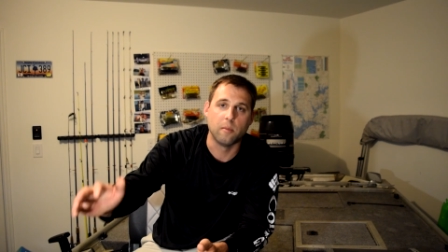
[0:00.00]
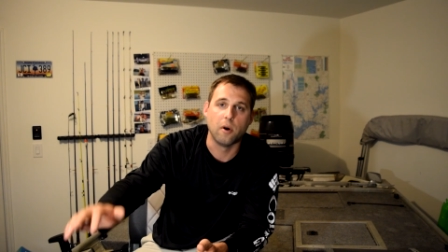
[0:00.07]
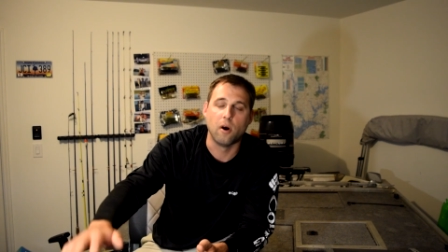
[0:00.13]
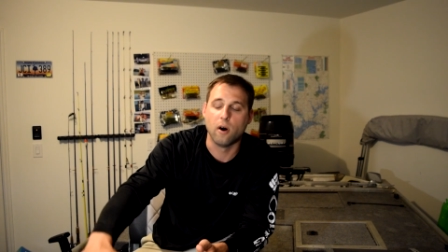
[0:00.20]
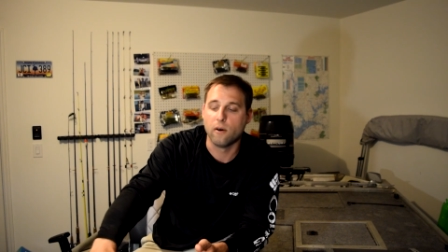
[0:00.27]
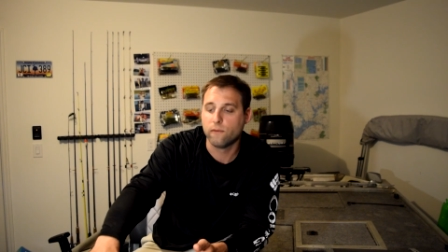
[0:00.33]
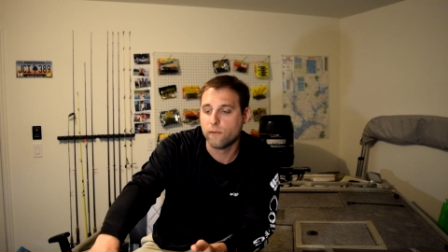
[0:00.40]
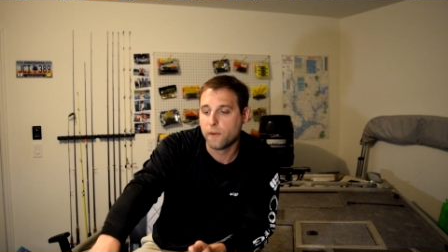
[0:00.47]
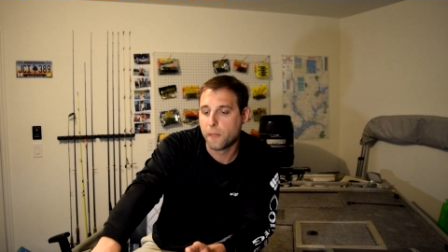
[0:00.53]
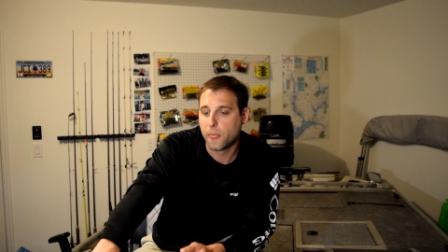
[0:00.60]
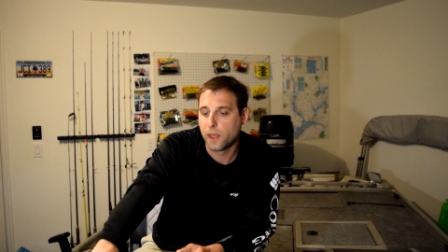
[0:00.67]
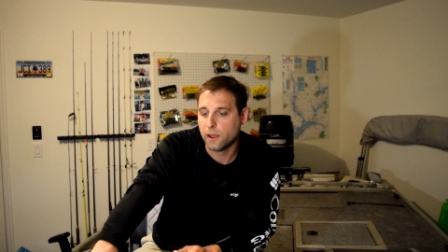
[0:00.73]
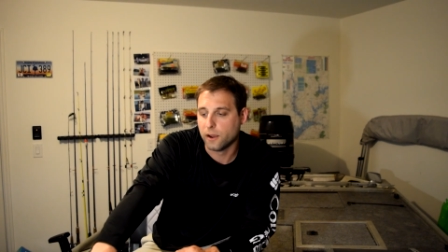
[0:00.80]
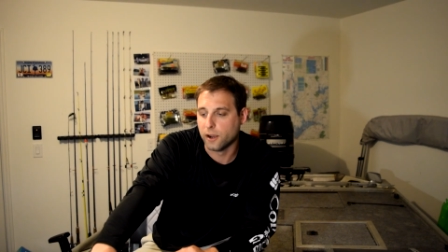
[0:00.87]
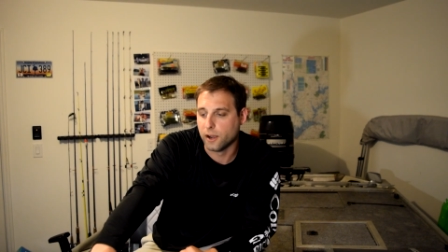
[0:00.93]
off.
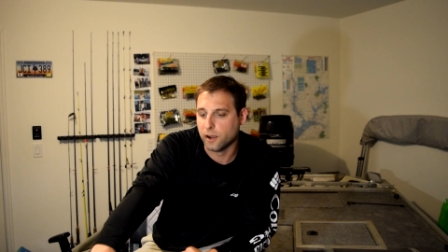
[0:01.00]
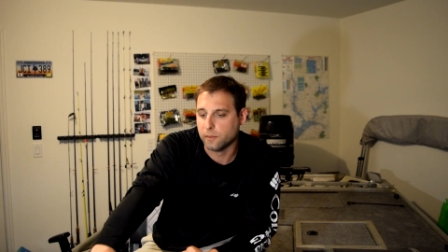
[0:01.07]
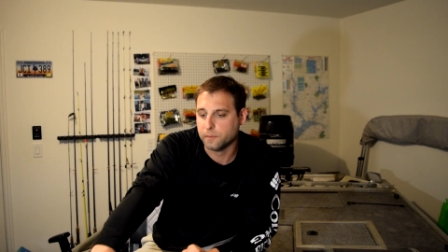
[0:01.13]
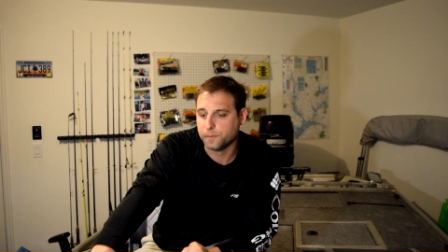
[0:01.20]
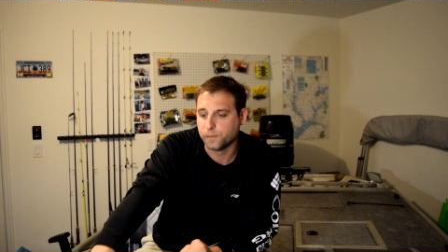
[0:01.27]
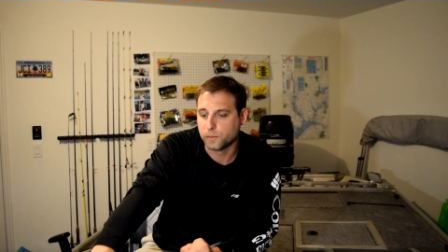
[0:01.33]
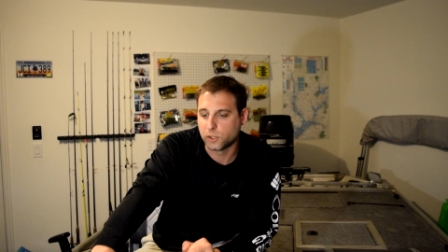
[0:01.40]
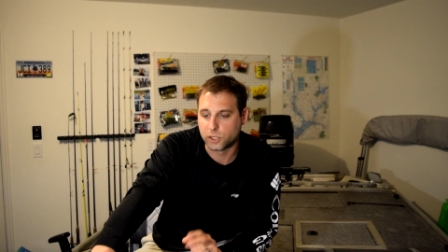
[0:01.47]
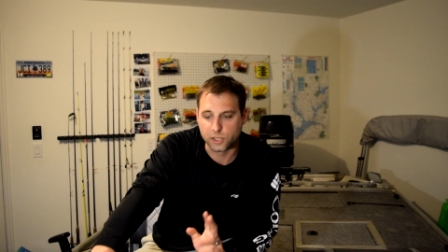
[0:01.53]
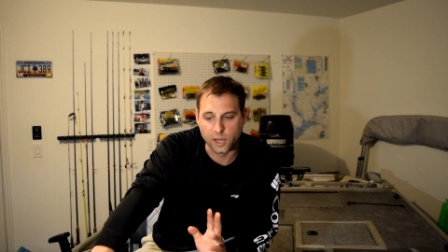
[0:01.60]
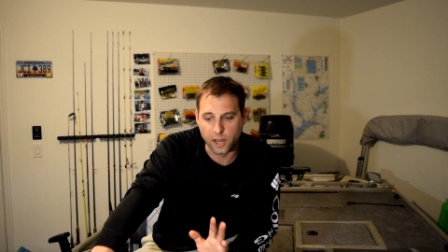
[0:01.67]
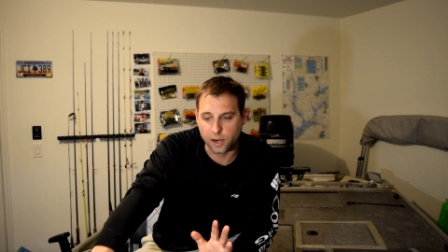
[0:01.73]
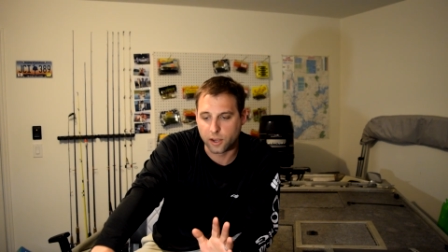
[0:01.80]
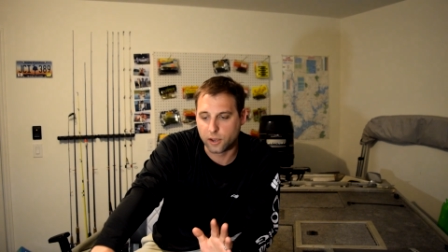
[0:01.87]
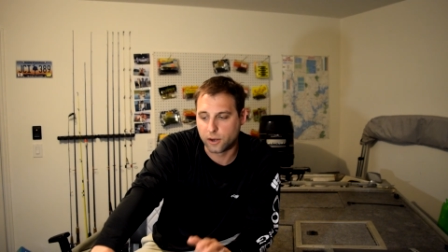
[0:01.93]
Just
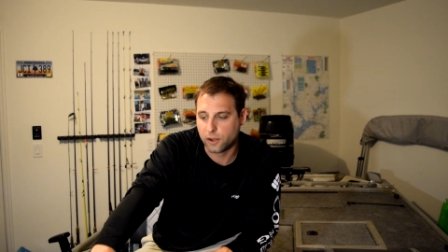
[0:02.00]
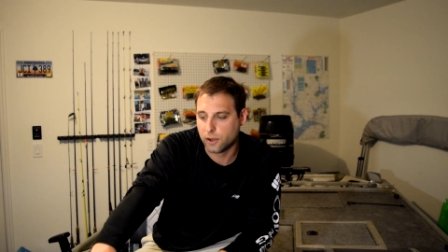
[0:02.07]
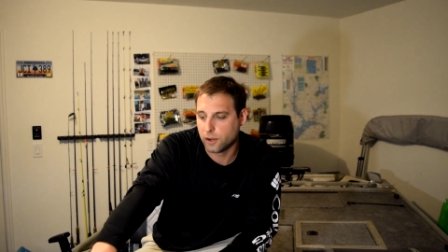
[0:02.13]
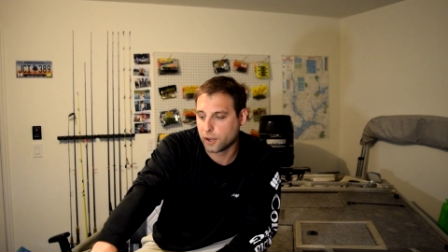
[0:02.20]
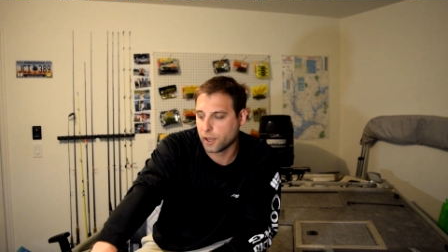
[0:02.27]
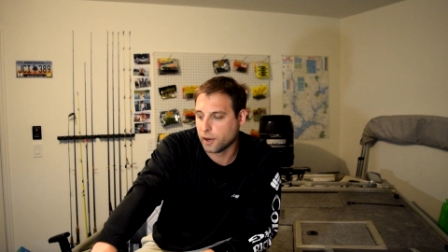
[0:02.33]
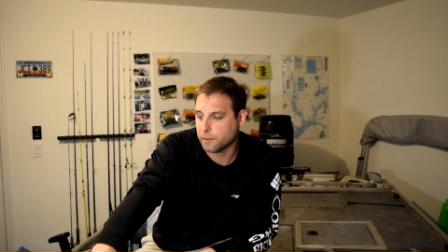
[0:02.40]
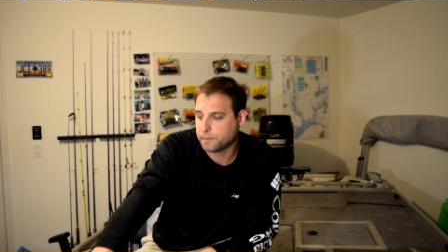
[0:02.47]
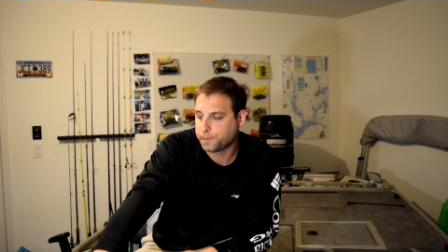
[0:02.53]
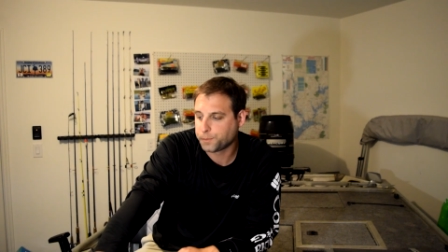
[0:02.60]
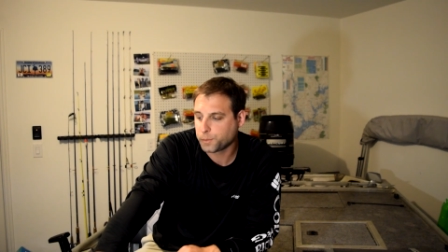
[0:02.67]
not a good hook in them.